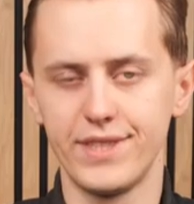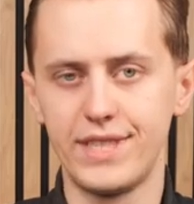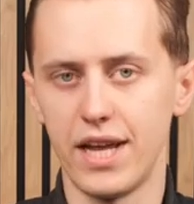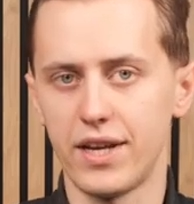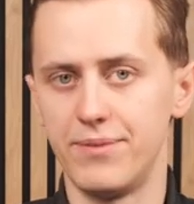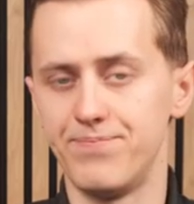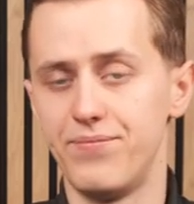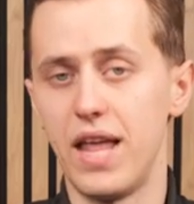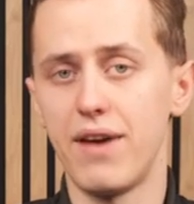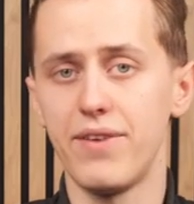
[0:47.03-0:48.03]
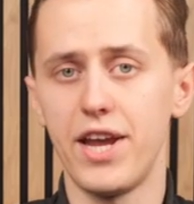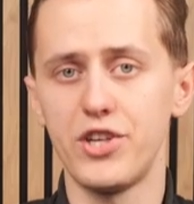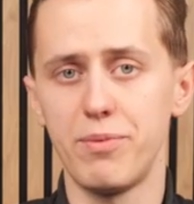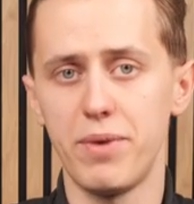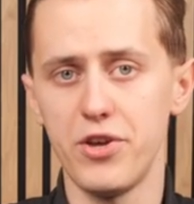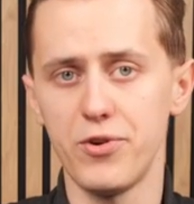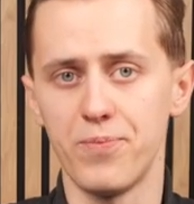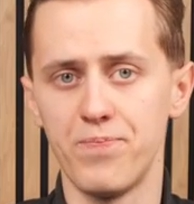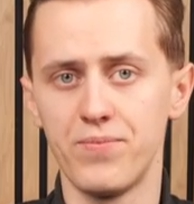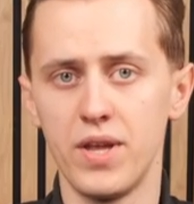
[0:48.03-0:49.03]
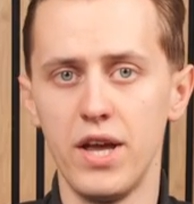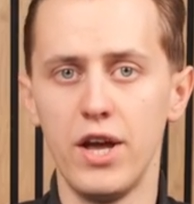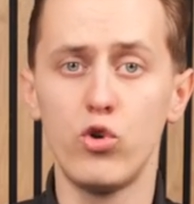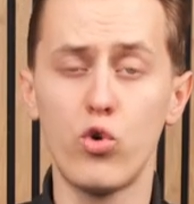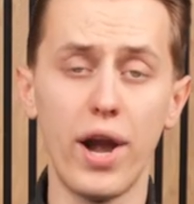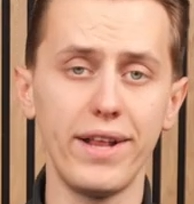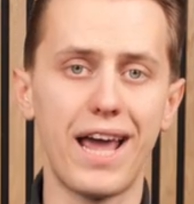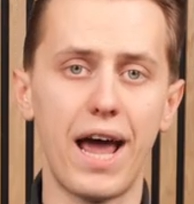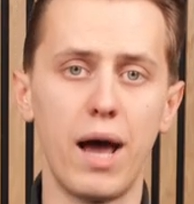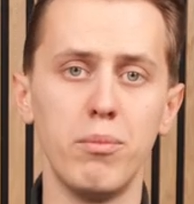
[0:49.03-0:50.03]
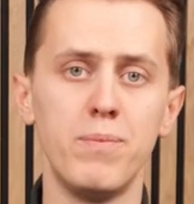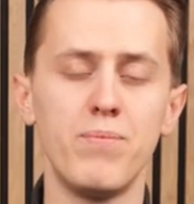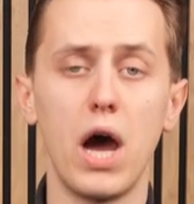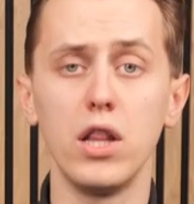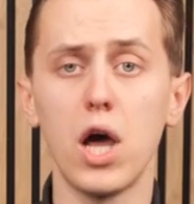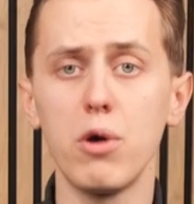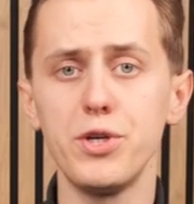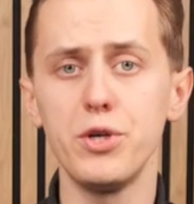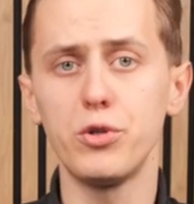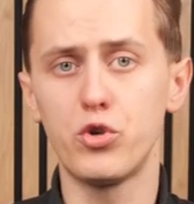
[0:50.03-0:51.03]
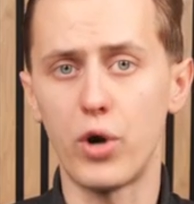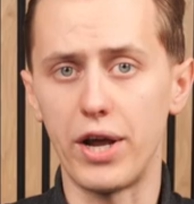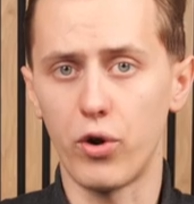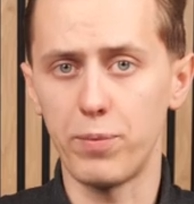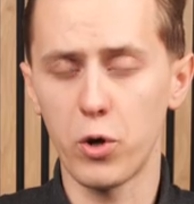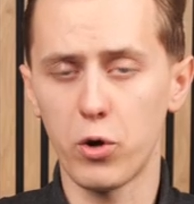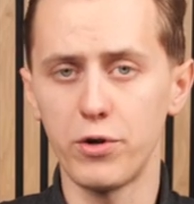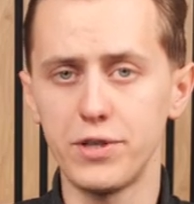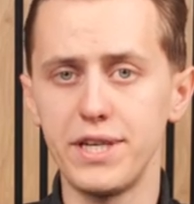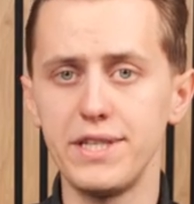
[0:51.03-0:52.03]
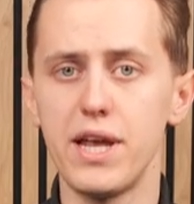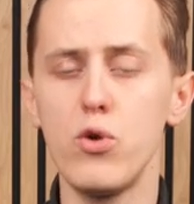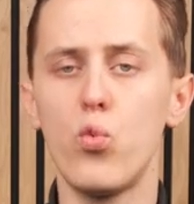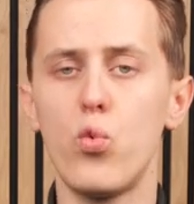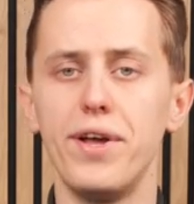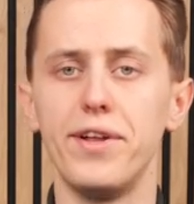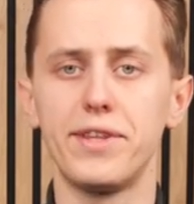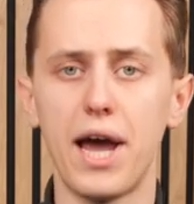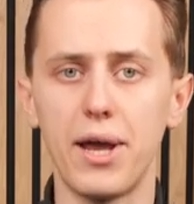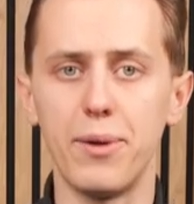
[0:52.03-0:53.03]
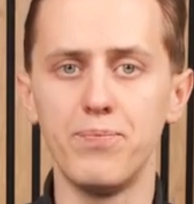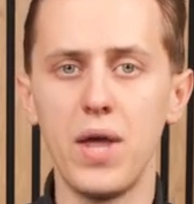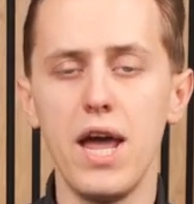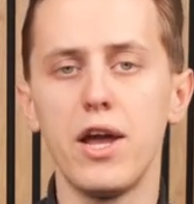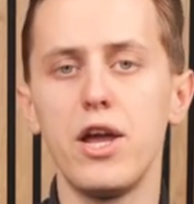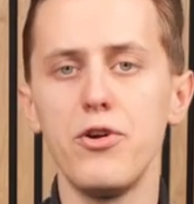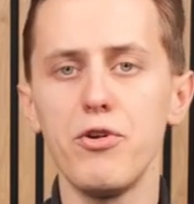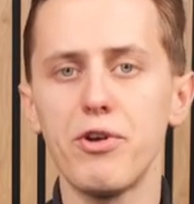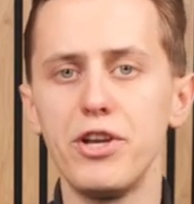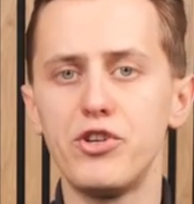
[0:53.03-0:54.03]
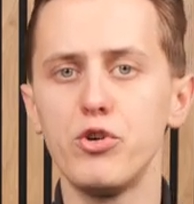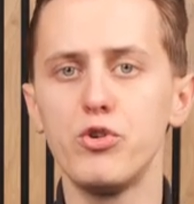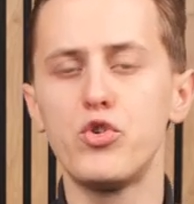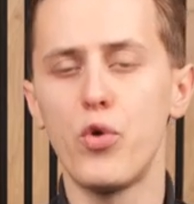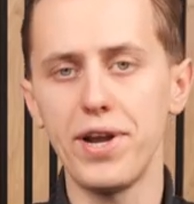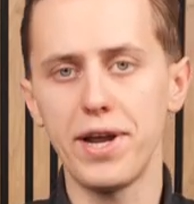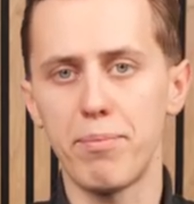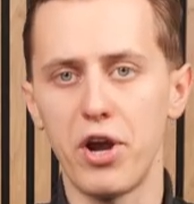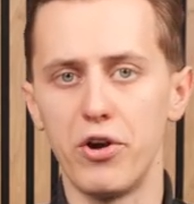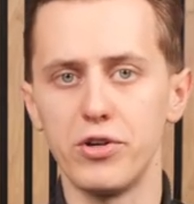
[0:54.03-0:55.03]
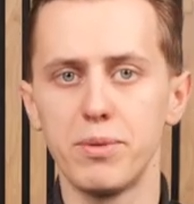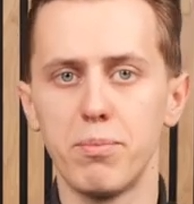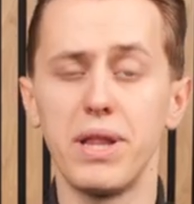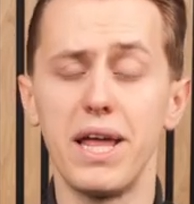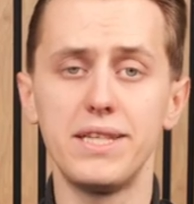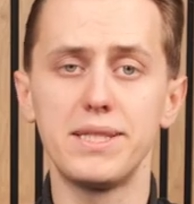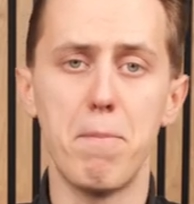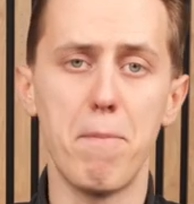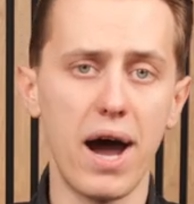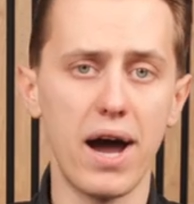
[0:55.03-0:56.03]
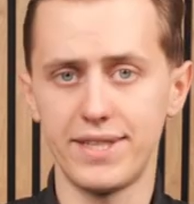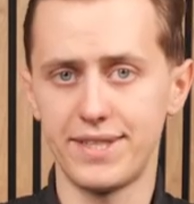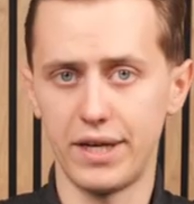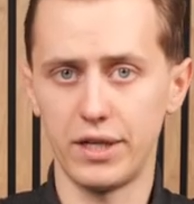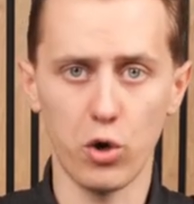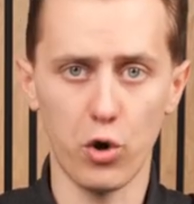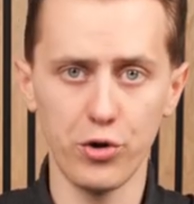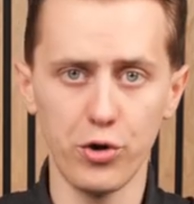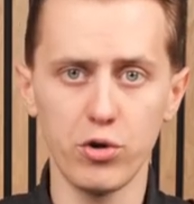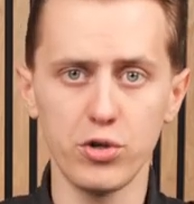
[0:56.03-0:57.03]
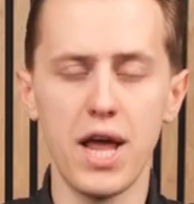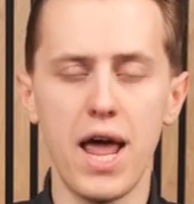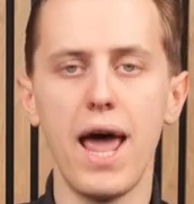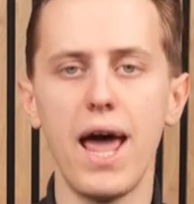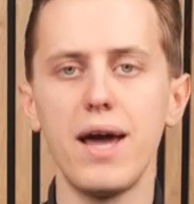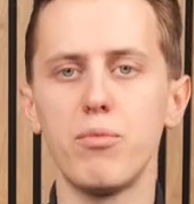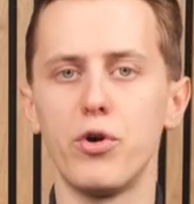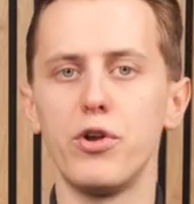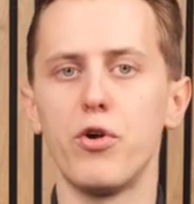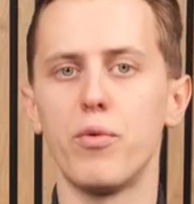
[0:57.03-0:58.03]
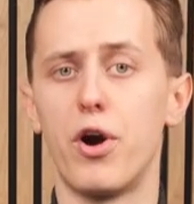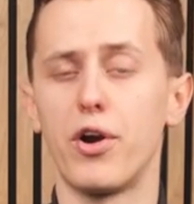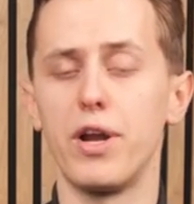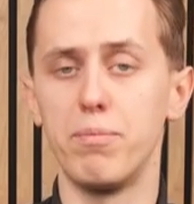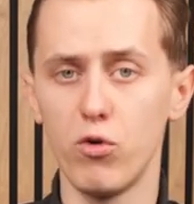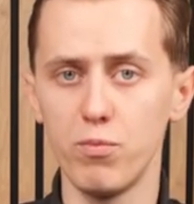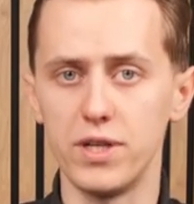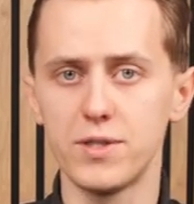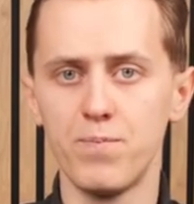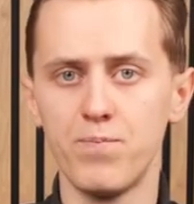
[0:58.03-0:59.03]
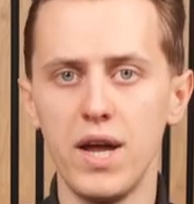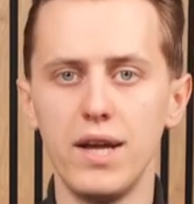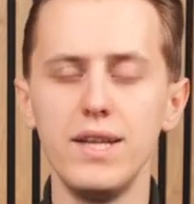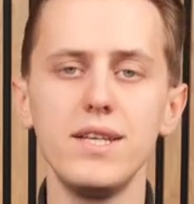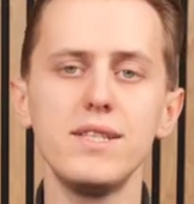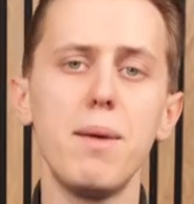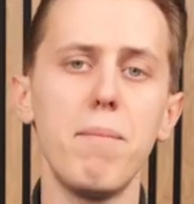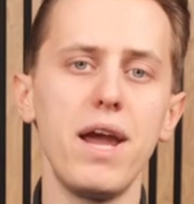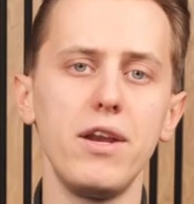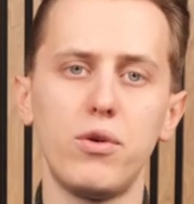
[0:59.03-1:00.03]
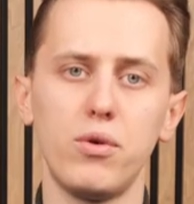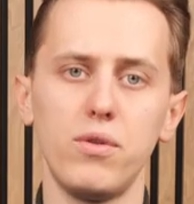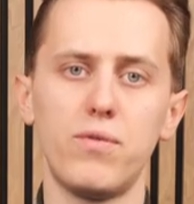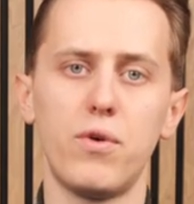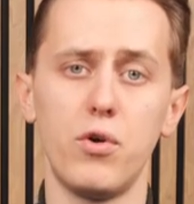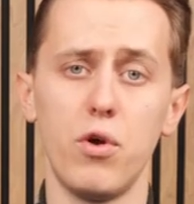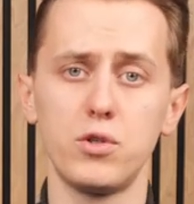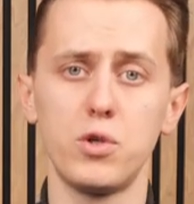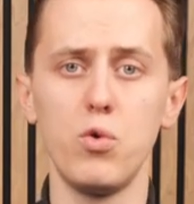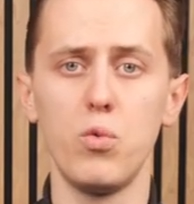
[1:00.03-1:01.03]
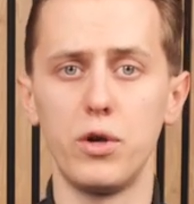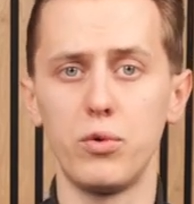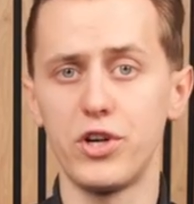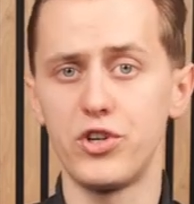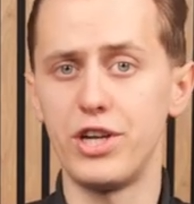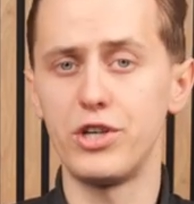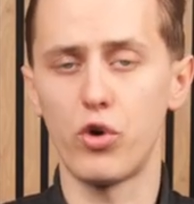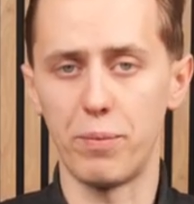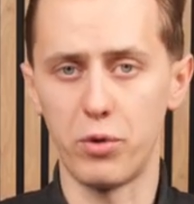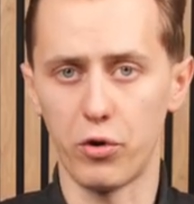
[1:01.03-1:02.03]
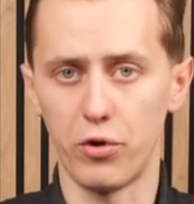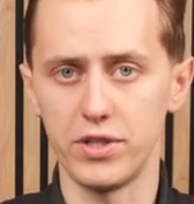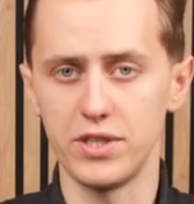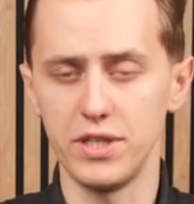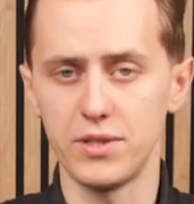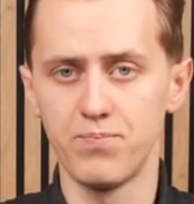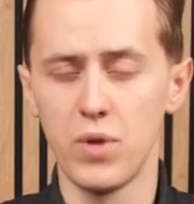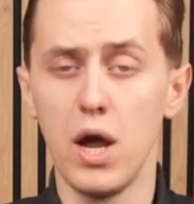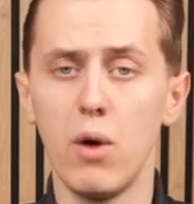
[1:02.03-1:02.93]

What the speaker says: Second, navigation menu. Trade tab allows you to trade cryptocurrencies in real time. Here you can choose trading pairs, place buy-sell orders, and monitor market movements. This is the main tool for those who want to exchange cryptocurrencies.